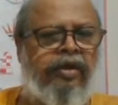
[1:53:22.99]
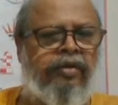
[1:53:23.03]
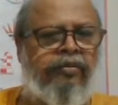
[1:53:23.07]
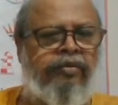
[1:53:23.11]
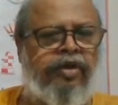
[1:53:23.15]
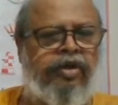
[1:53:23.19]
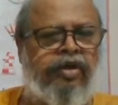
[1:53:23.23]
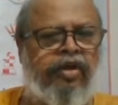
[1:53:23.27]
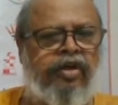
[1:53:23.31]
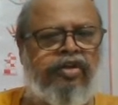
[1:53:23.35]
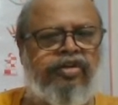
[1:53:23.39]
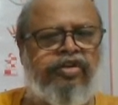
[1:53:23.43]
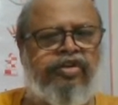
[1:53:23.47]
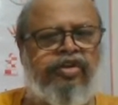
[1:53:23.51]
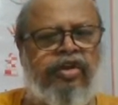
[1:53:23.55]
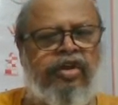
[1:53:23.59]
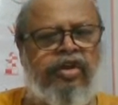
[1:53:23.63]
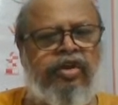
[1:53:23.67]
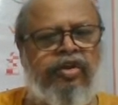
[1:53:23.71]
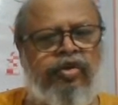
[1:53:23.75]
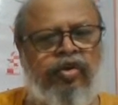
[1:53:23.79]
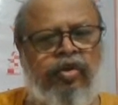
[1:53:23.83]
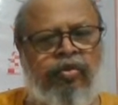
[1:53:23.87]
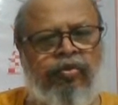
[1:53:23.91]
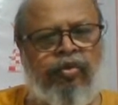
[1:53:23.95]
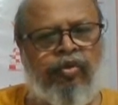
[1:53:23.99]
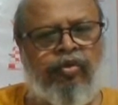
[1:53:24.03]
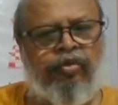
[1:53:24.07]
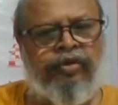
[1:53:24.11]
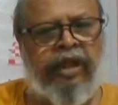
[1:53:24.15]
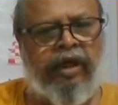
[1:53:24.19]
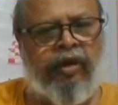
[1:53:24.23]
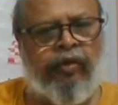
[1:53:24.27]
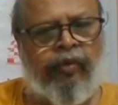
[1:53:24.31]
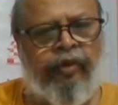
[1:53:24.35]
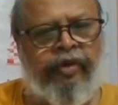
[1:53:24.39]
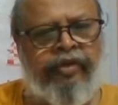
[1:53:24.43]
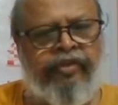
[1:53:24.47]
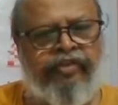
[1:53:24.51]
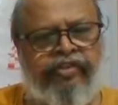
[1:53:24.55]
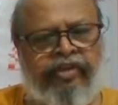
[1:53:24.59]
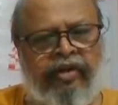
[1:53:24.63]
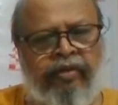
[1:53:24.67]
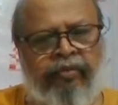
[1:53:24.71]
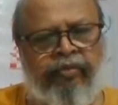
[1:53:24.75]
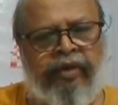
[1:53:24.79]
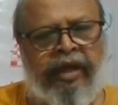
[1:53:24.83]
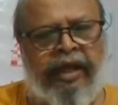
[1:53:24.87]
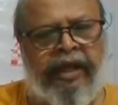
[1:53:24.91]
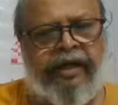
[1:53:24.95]
because you move the queen
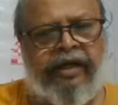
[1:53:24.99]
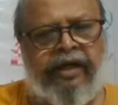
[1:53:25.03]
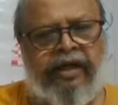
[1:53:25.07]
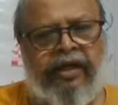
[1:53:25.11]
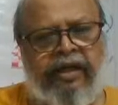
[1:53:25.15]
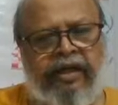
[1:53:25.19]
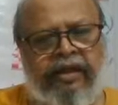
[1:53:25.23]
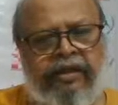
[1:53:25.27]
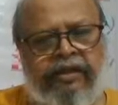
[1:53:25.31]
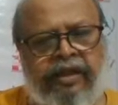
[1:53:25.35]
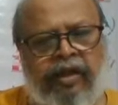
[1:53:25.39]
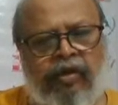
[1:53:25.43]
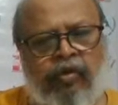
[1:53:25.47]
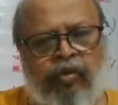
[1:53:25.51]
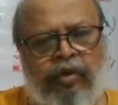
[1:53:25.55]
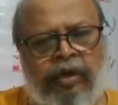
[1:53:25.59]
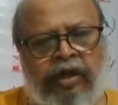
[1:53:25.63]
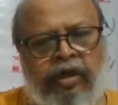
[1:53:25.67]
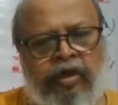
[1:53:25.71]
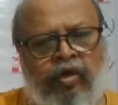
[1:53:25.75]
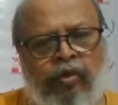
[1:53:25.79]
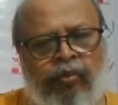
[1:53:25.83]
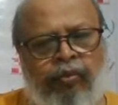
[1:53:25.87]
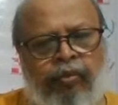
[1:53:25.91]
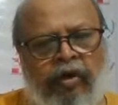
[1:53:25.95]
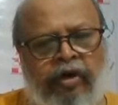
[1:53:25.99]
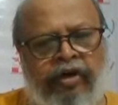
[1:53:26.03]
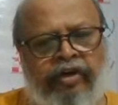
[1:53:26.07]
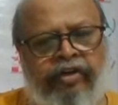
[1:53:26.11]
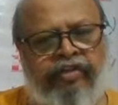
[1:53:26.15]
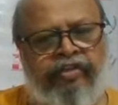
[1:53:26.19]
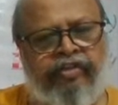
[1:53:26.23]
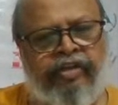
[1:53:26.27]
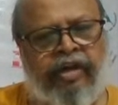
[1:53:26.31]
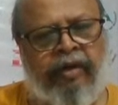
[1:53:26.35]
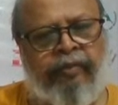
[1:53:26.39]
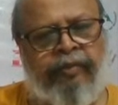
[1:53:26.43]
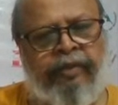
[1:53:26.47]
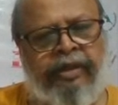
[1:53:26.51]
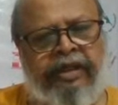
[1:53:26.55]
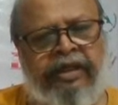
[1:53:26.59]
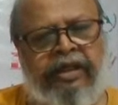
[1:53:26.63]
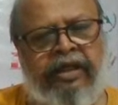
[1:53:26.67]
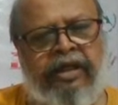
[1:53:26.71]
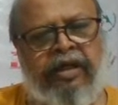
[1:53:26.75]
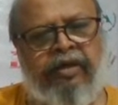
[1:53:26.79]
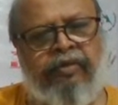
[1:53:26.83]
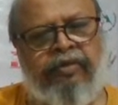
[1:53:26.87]
somewhere, the rook into pawn is coming.